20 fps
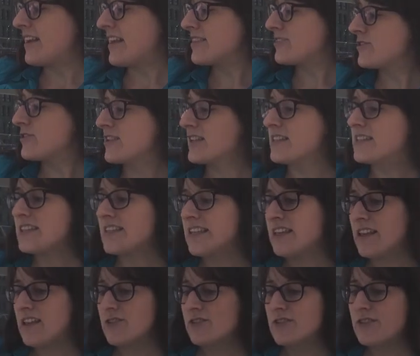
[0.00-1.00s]
And as you can see,
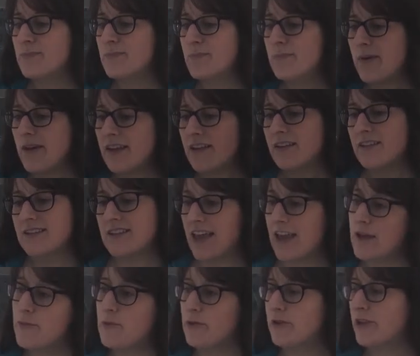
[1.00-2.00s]
there's a big
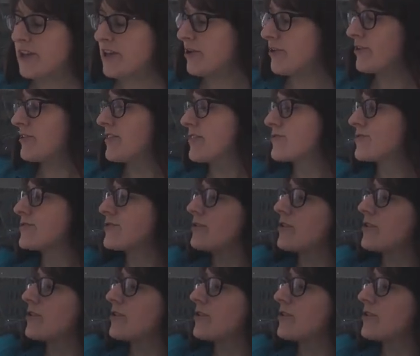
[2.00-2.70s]
table here. There's